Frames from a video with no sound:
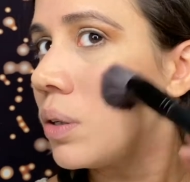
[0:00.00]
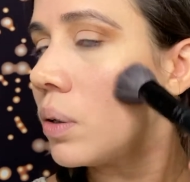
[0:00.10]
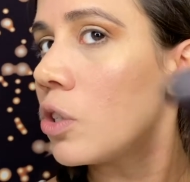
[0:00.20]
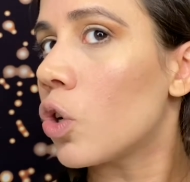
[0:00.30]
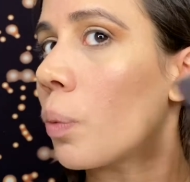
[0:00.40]

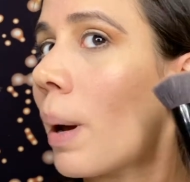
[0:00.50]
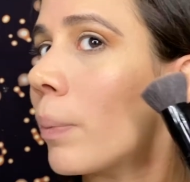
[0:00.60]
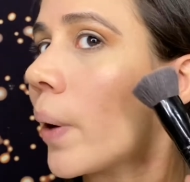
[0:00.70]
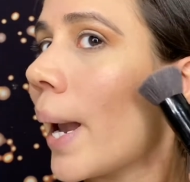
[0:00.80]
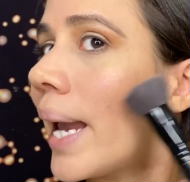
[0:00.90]
So
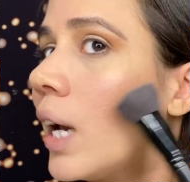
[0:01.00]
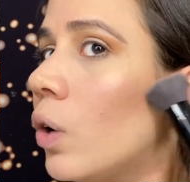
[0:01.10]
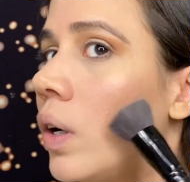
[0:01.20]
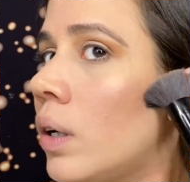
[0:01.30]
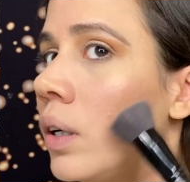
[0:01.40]
remember,
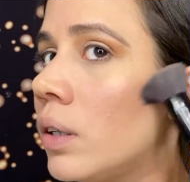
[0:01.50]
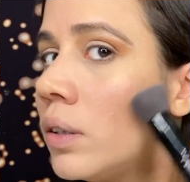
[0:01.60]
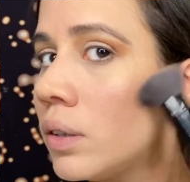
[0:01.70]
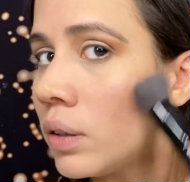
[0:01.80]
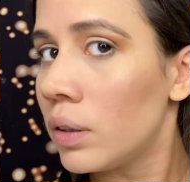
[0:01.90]
angle,
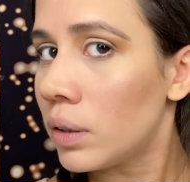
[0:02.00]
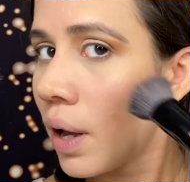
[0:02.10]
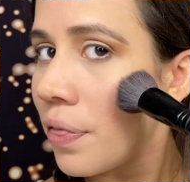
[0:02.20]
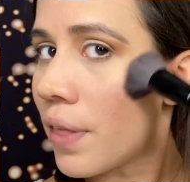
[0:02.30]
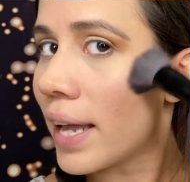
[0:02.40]

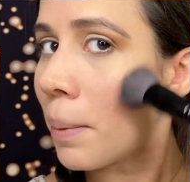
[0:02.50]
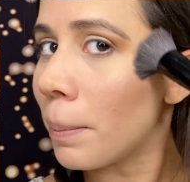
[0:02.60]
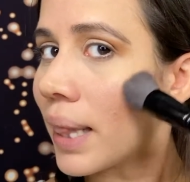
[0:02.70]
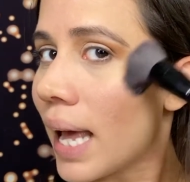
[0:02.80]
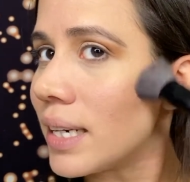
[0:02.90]
then
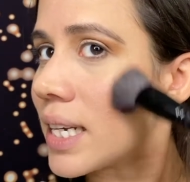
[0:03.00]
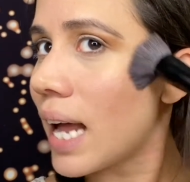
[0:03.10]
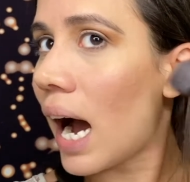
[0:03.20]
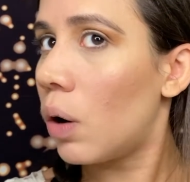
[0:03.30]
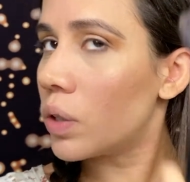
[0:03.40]
blend it out